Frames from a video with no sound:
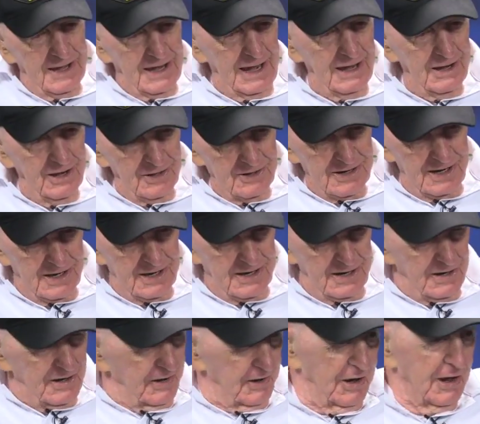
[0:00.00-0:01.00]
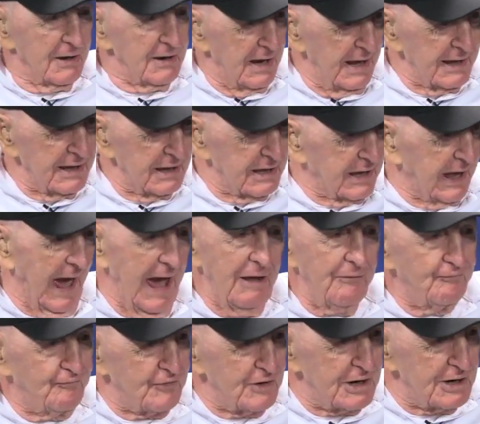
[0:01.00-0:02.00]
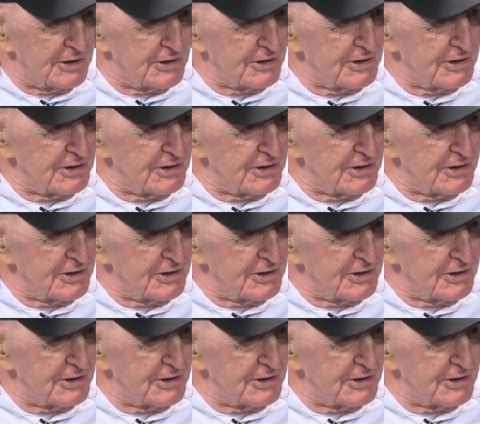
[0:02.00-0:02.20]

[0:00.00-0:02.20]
look like a catfish.